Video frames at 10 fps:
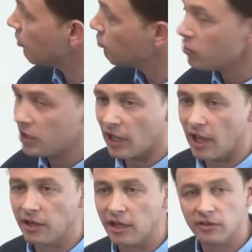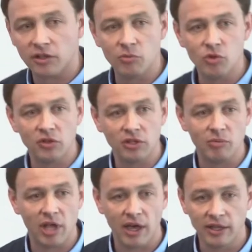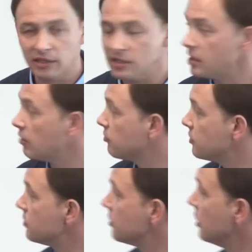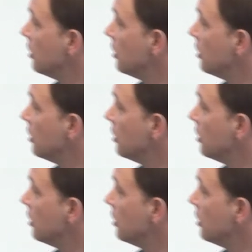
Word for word: if we can get the community behind these efforts,